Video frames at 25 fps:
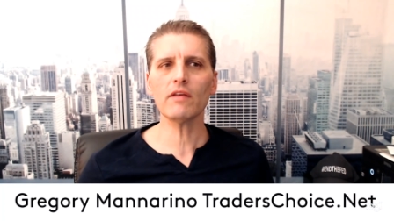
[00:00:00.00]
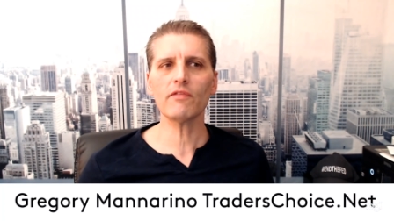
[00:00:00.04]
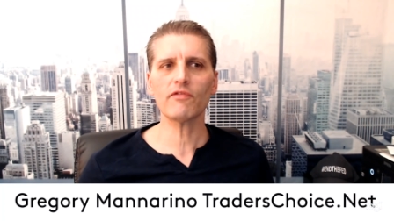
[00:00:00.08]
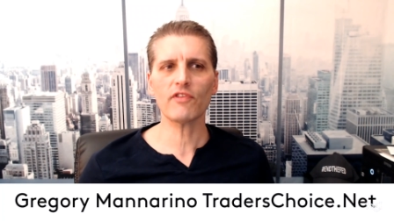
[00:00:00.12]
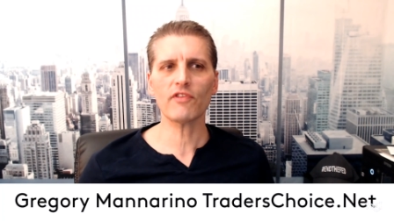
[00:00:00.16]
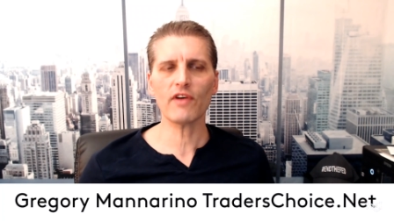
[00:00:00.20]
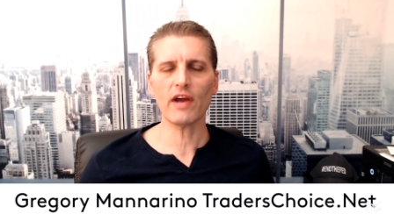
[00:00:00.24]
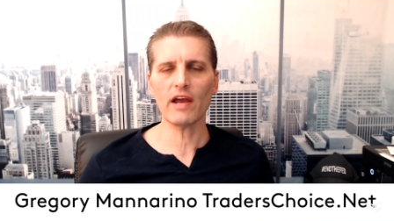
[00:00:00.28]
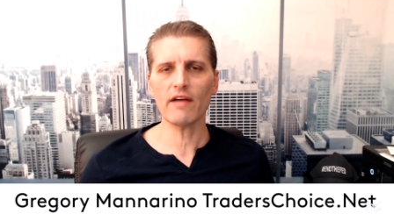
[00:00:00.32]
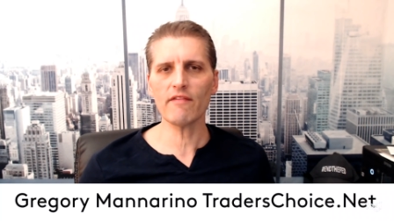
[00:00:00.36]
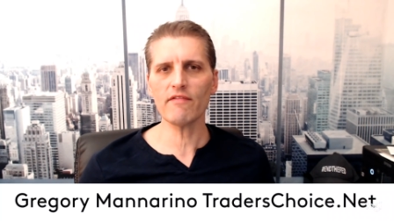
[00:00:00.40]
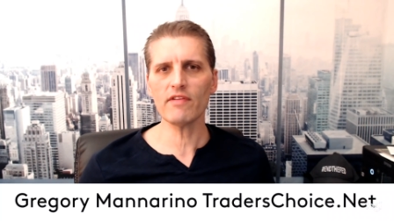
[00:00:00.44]

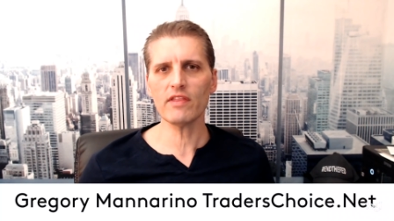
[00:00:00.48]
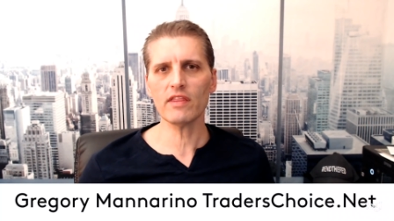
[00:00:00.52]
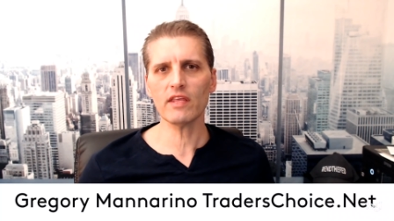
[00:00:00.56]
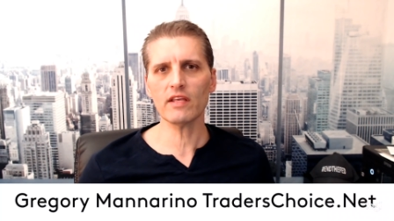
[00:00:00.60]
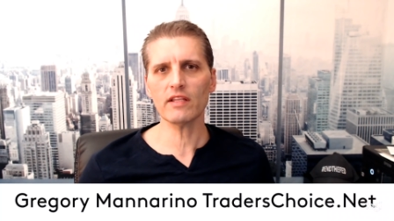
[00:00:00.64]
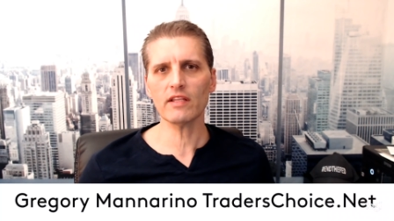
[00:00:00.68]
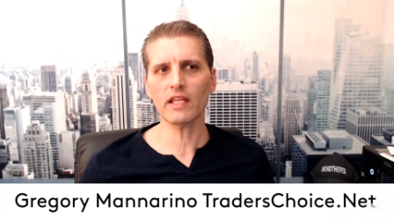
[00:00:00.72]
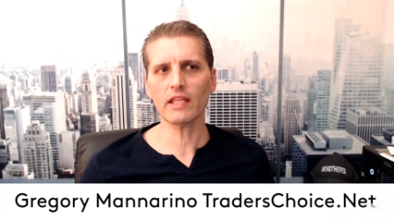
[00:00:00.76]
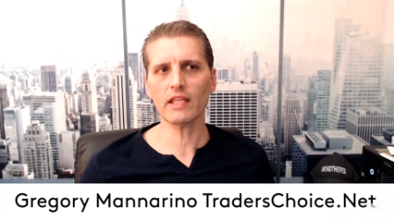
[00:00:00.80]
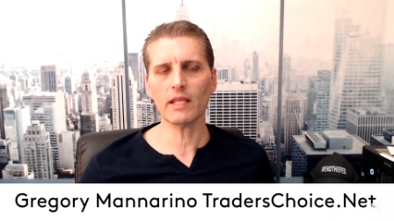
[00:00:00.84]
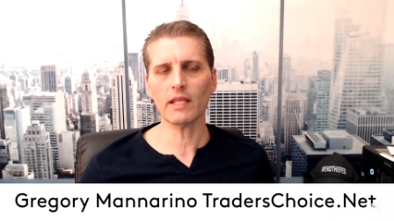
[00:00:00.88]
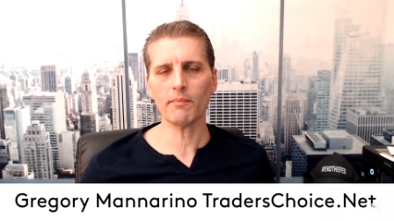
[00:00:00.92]
everything that
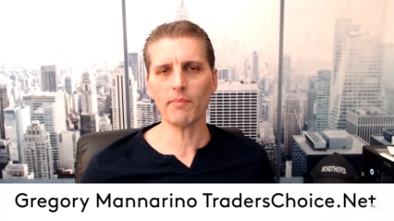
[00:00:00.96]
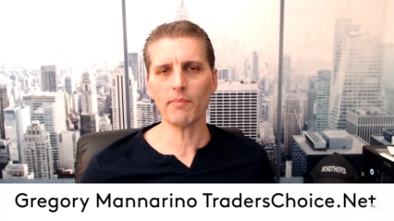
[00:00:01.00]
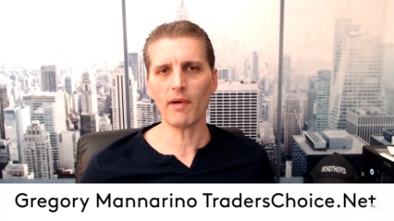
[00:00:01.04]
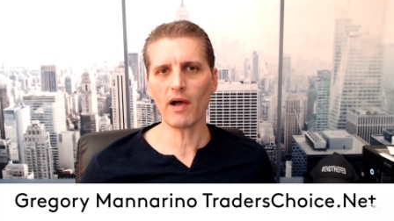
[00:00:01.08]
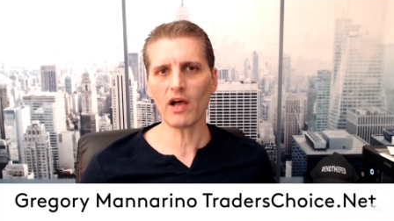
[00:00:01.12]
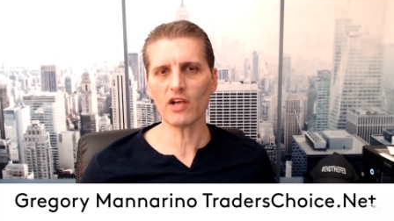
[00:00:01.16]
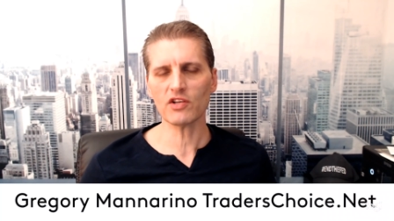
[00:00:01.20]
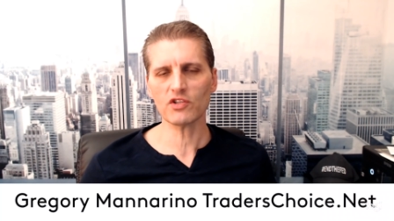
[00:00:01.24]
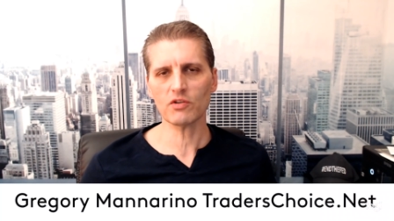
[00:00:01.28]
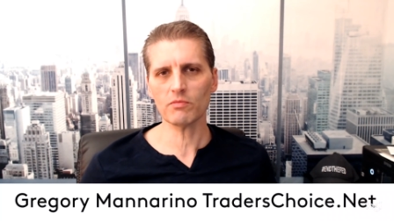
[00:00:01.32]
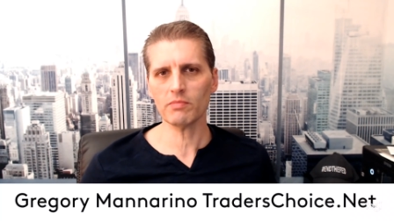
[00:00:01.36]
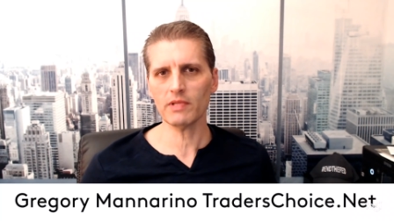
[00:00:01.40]
they
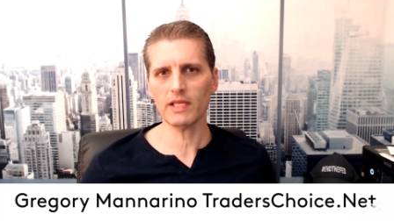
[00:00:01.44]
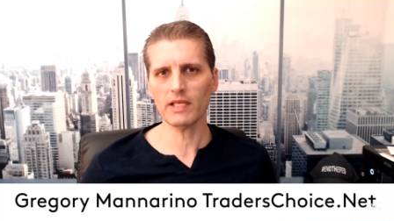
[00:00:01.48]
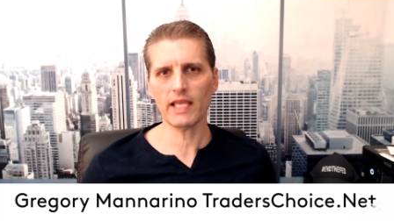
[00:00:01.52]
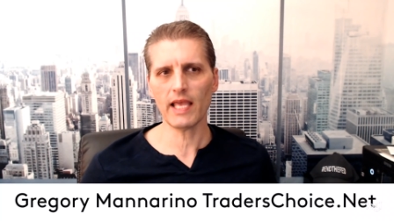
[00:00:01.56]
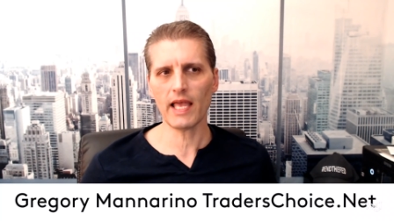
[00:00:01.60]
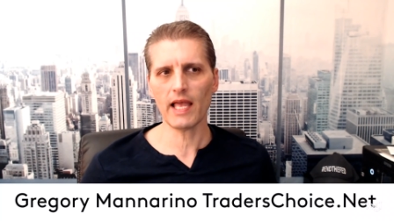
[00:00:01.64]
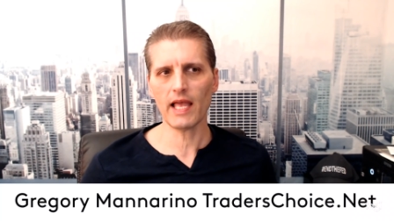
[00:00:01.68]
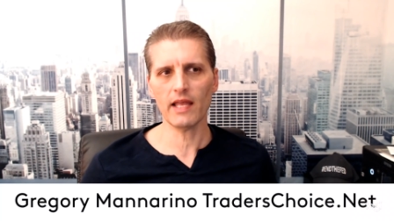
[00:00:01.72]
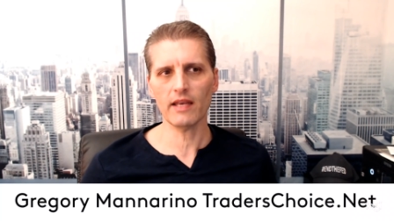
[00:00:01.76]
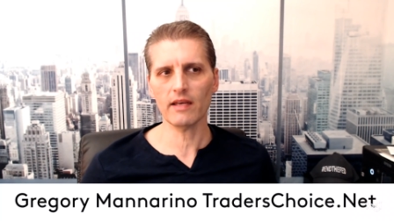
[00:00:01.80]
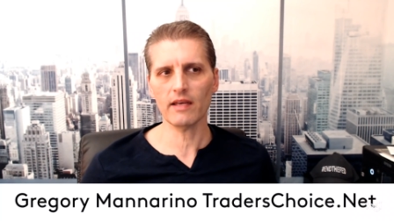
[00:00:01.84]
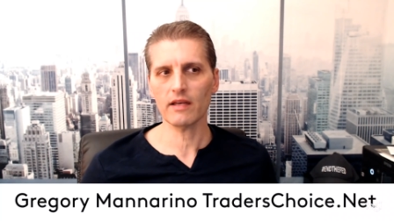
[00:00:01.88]
possibly
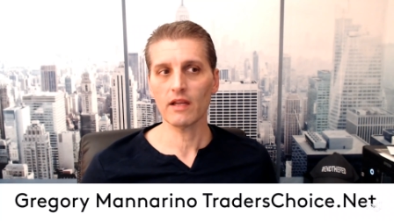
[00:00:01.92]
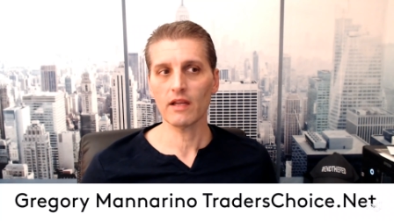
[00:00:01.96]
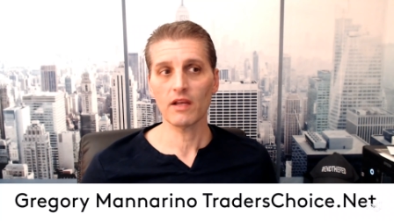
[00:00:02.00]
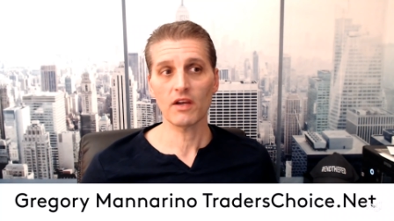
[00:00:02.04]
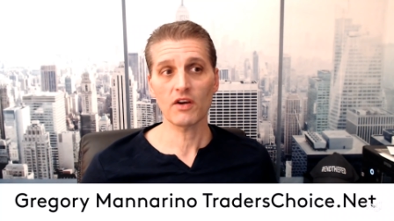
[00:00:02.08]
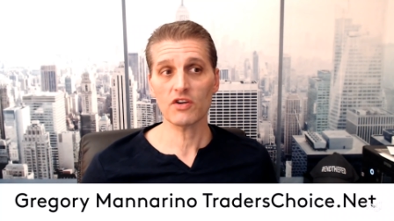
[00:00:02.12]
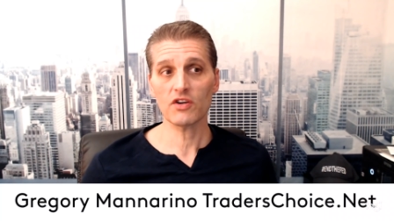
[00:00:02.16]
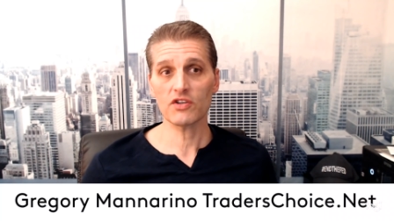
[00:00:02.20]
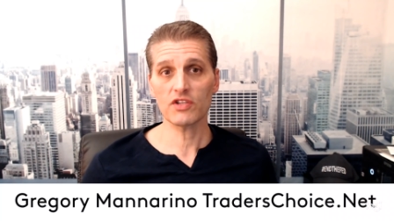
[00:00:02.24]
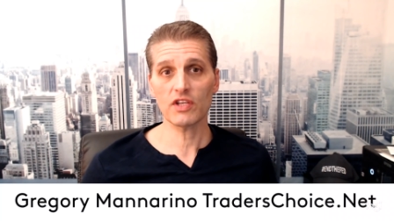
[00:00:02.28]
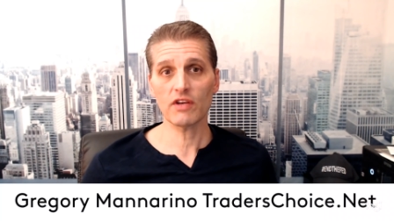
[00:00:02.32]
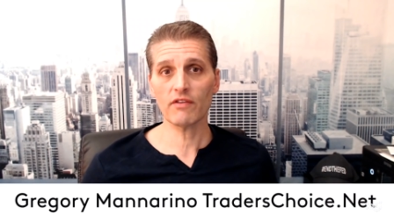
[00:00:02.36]
can because
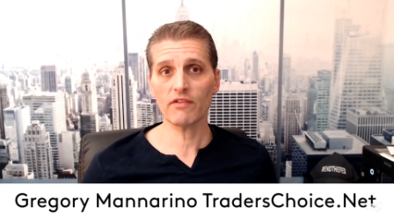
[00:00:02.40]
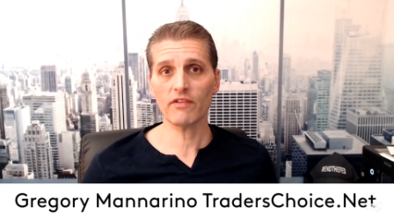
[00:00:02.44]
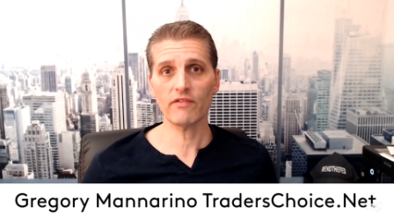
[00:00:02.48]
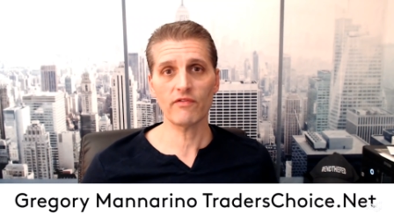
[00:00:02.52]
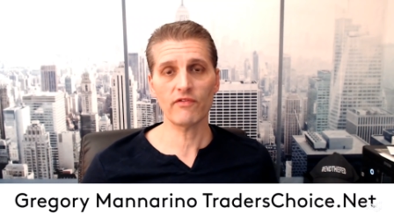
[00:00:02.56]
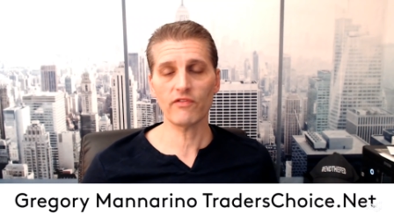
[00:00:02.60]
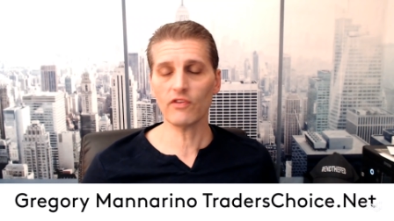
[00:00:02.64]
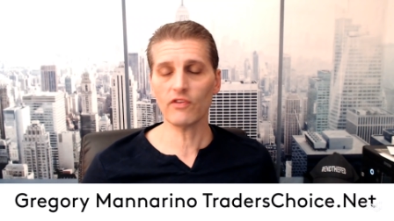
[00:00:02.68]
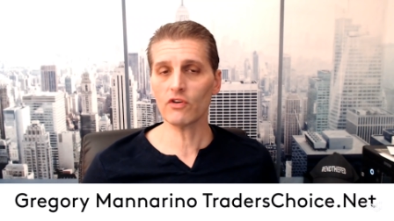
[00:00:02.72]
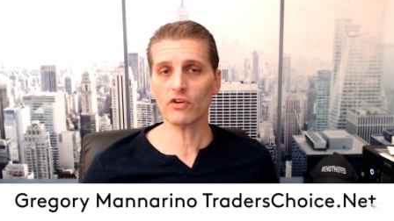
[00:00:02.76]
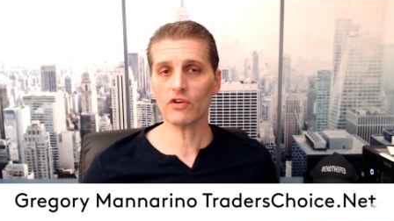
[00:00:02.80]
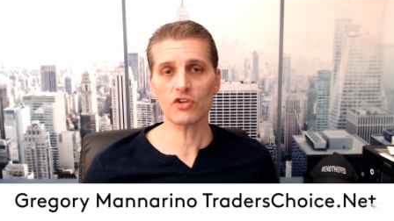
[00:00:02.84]
they're in full
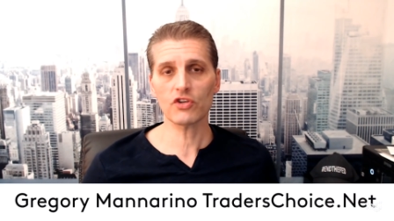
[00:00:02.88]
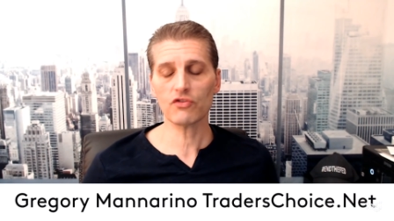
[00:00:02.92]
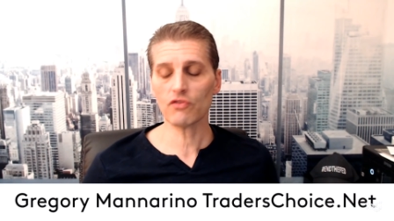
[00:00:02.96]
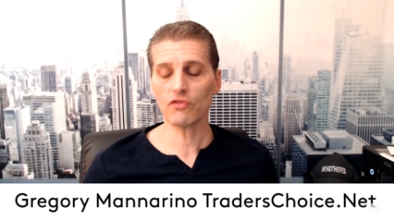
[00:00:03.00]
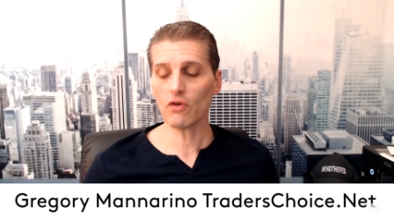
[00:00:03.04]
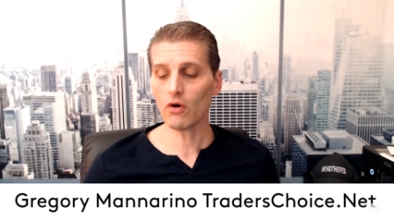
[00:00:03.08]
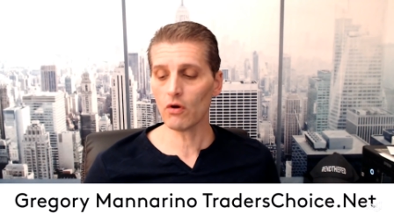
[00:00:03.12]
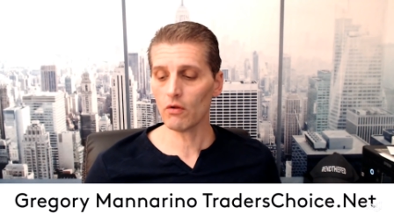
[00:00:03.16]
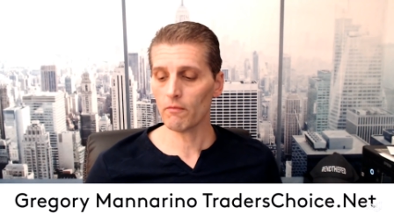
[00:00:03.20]
control.